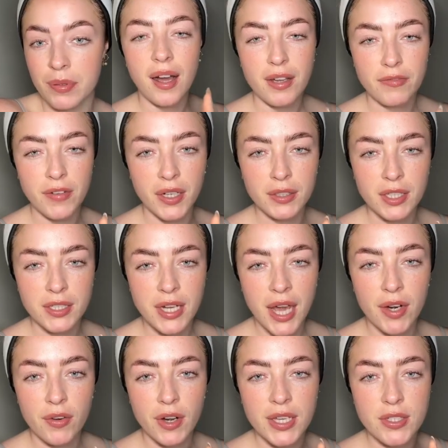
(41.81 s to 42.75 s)
I find the
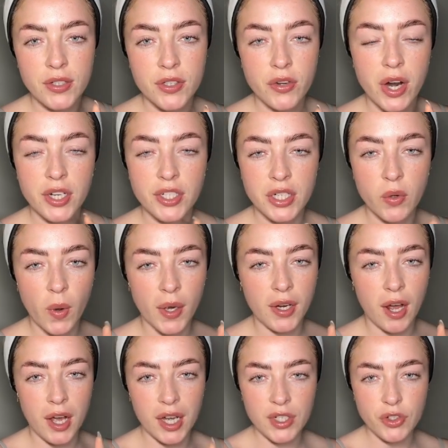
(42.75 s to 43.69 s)
tan erasers are actually
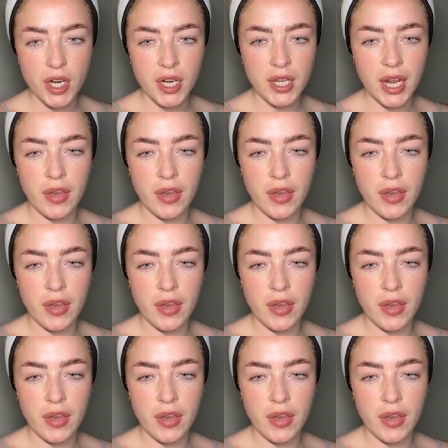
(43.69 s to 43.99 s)
quite hydrating